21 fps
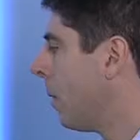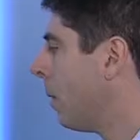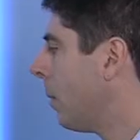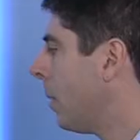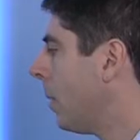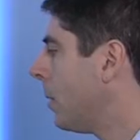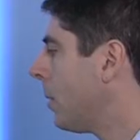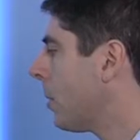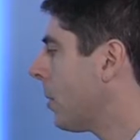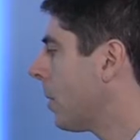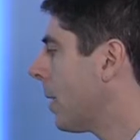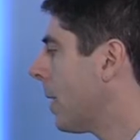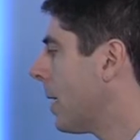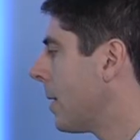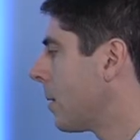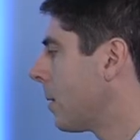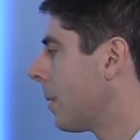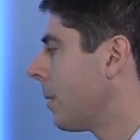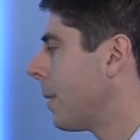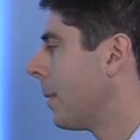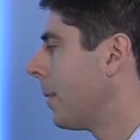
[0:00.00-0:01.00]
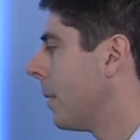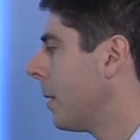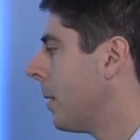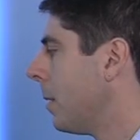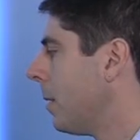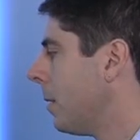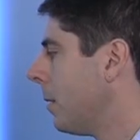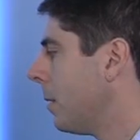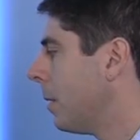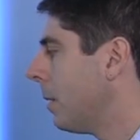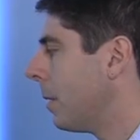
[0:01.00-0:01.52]
Well, in your case, what I'm
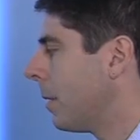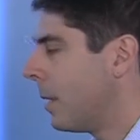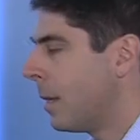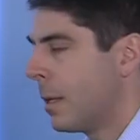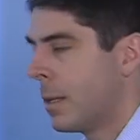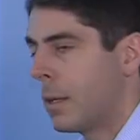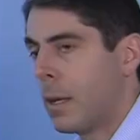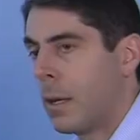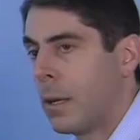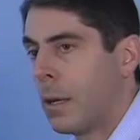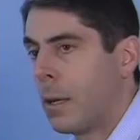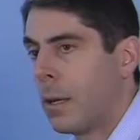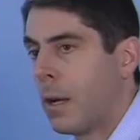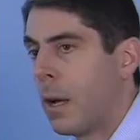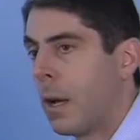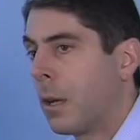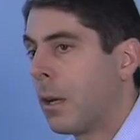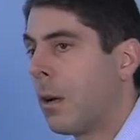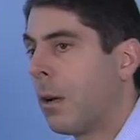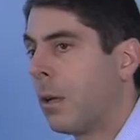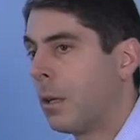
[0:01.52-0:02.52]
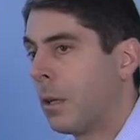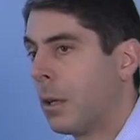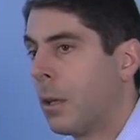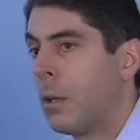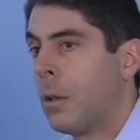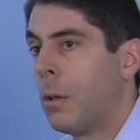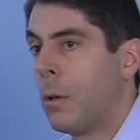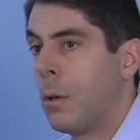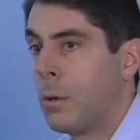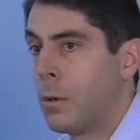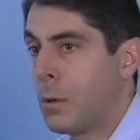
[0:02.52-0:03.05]
going to do is called a
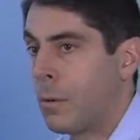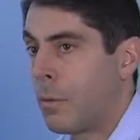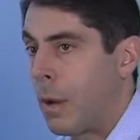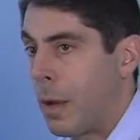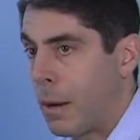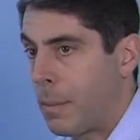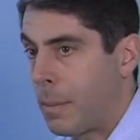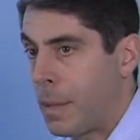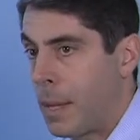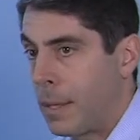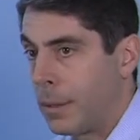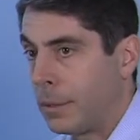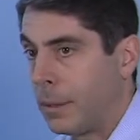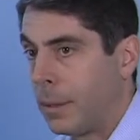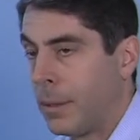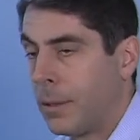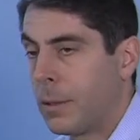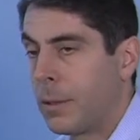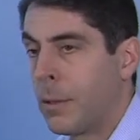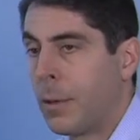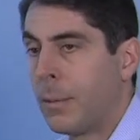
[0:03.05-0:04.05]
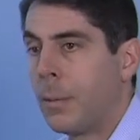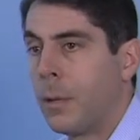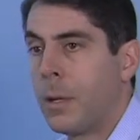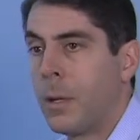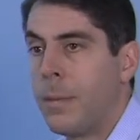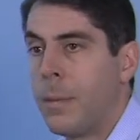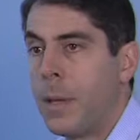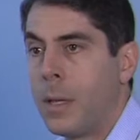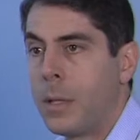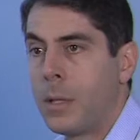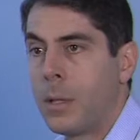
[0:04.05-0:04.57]
closed rhinoplasty. So I'm going
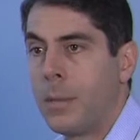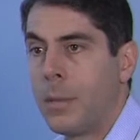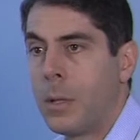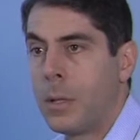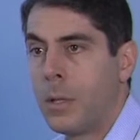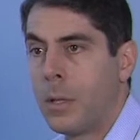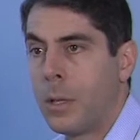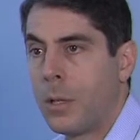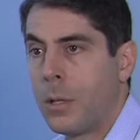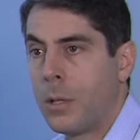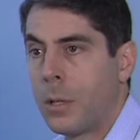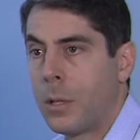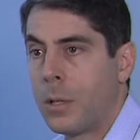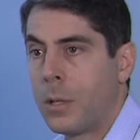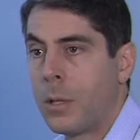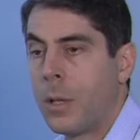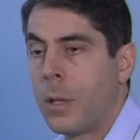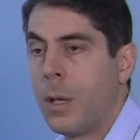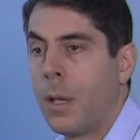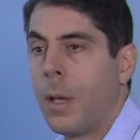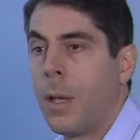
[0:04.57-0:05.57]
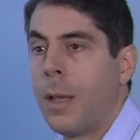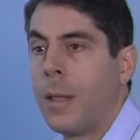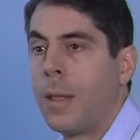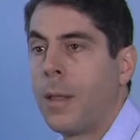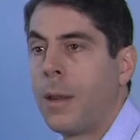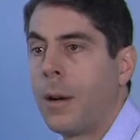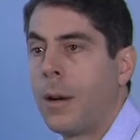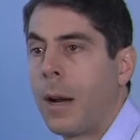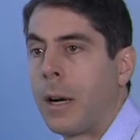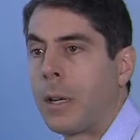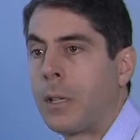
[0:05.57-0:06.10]
to make some incisions
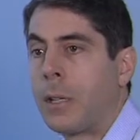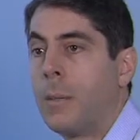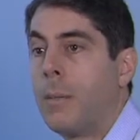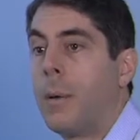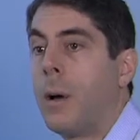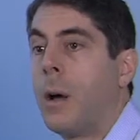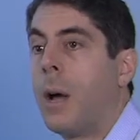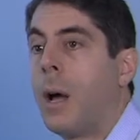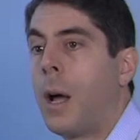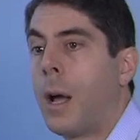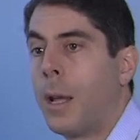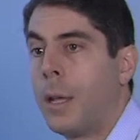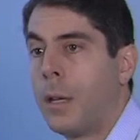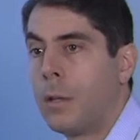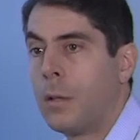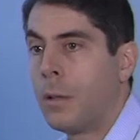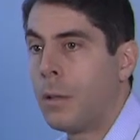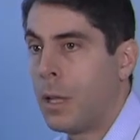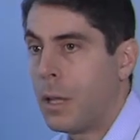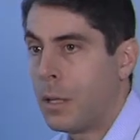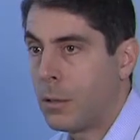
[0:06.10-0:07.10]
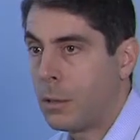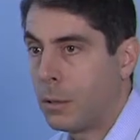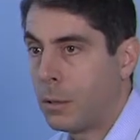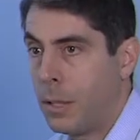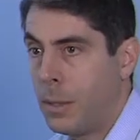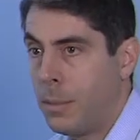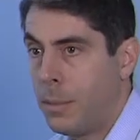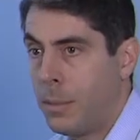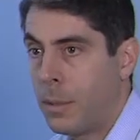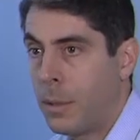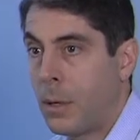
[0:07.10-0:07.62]
that are actually behind your nasal
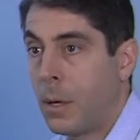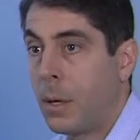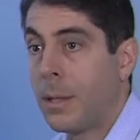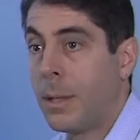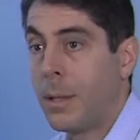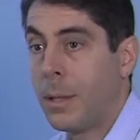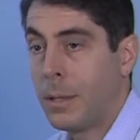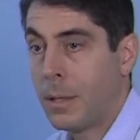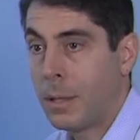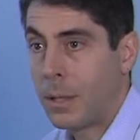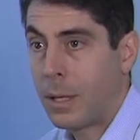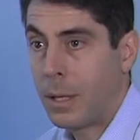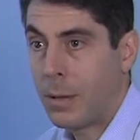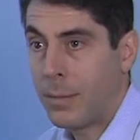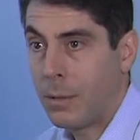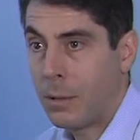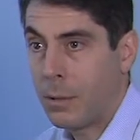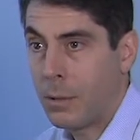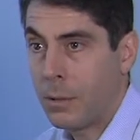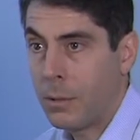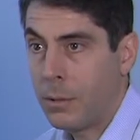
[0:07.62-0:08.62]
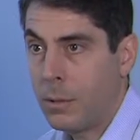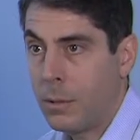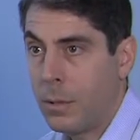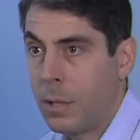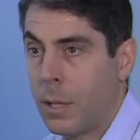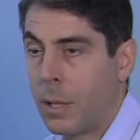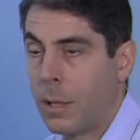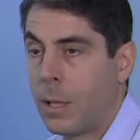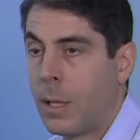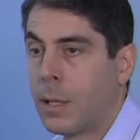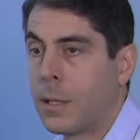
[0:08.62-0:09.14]
tip on the inside of your nose.
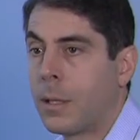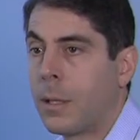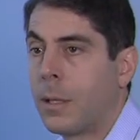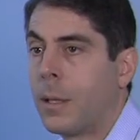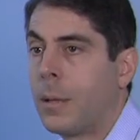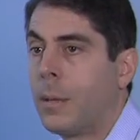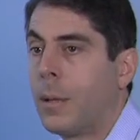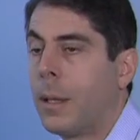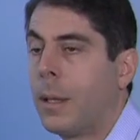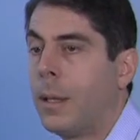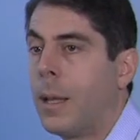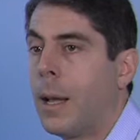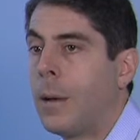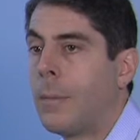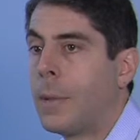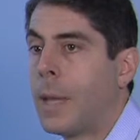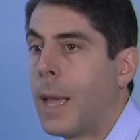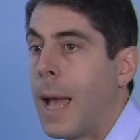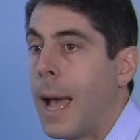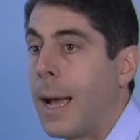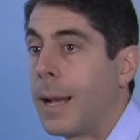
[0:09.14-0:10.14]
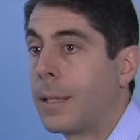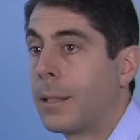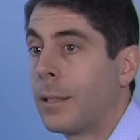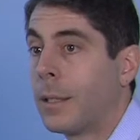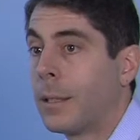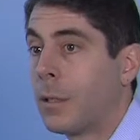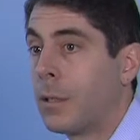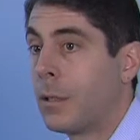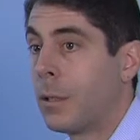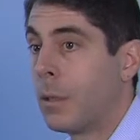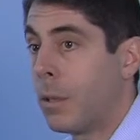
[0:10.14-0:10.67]
That's going to allow me
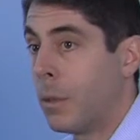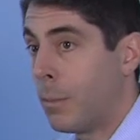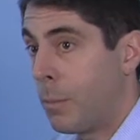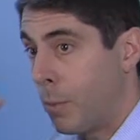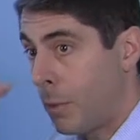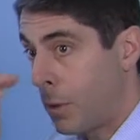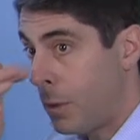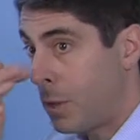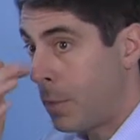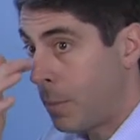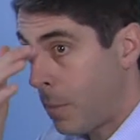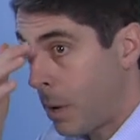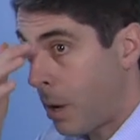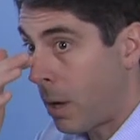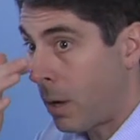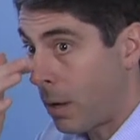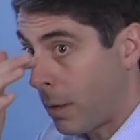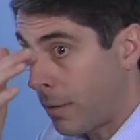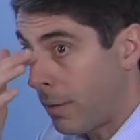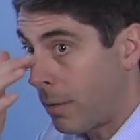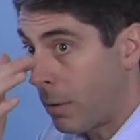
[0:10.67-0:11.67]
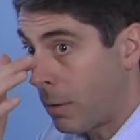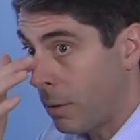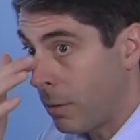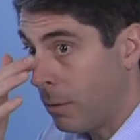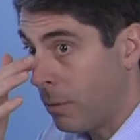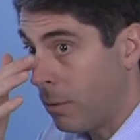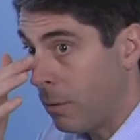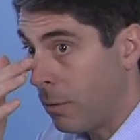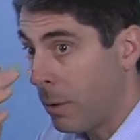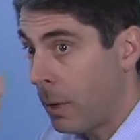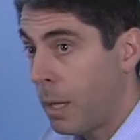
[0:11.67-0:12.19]
access to the bridge part of your
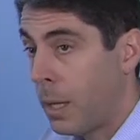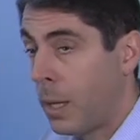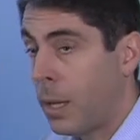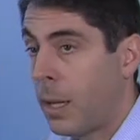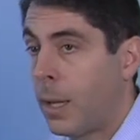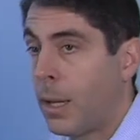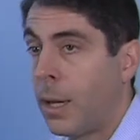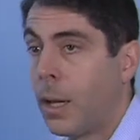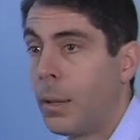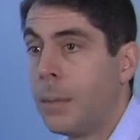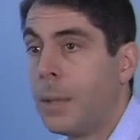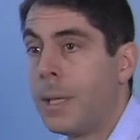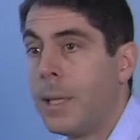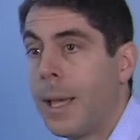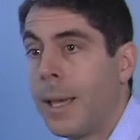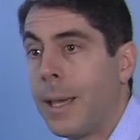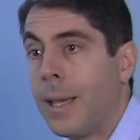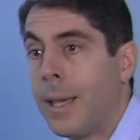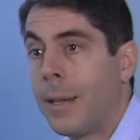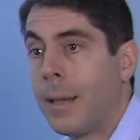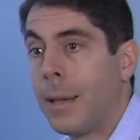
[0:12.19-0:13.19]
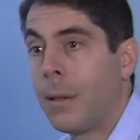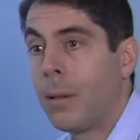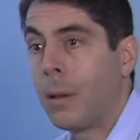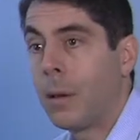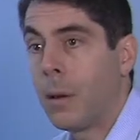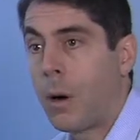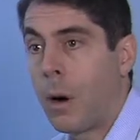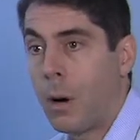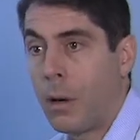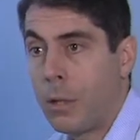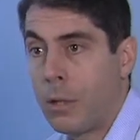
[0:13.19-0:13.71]
nose. And I'll be taking down the
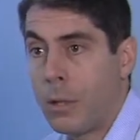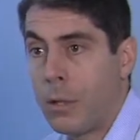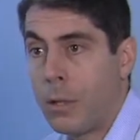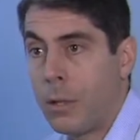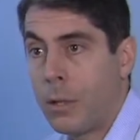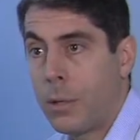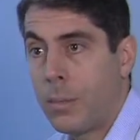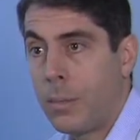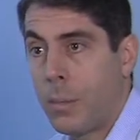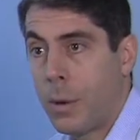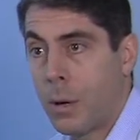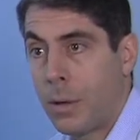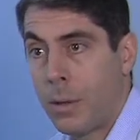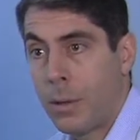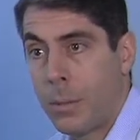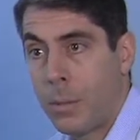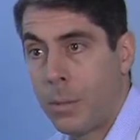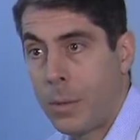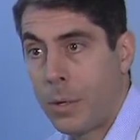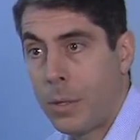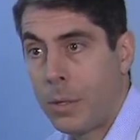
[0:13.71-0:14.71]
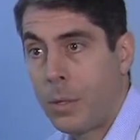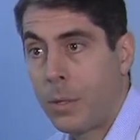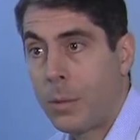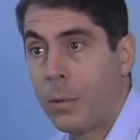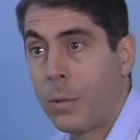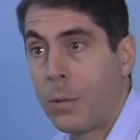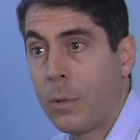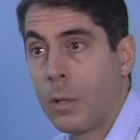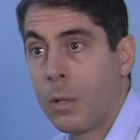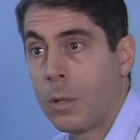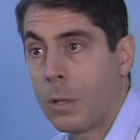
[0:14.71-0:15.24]
cartilage part of the bridge
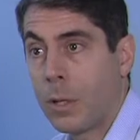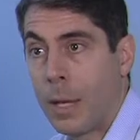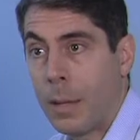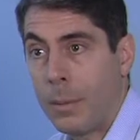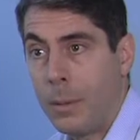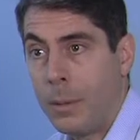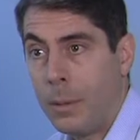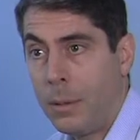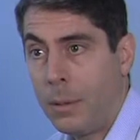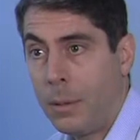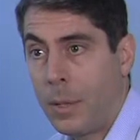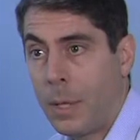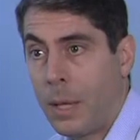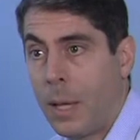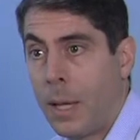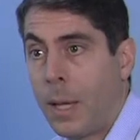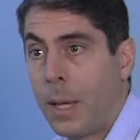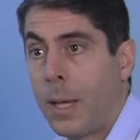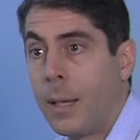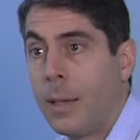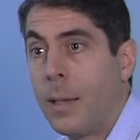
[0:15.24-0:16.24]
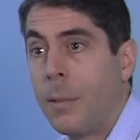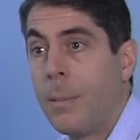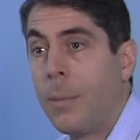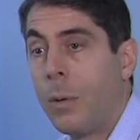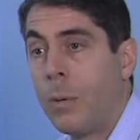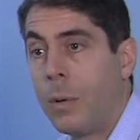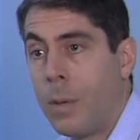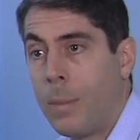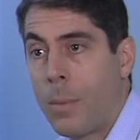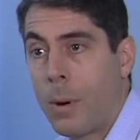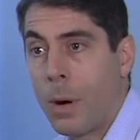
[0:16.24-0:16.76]
with a scalpel and the
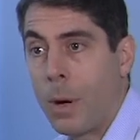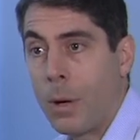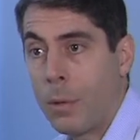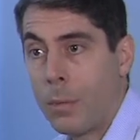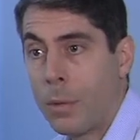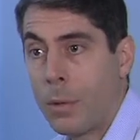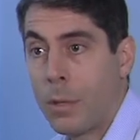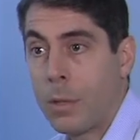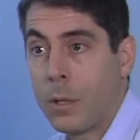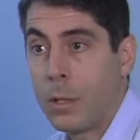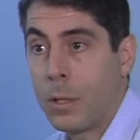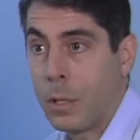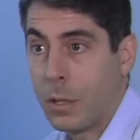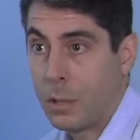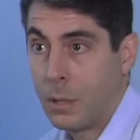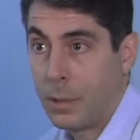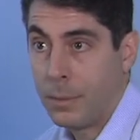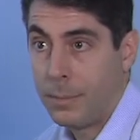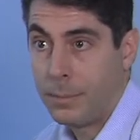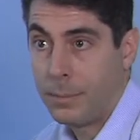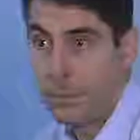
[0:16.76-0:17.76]
bony part with a chisel.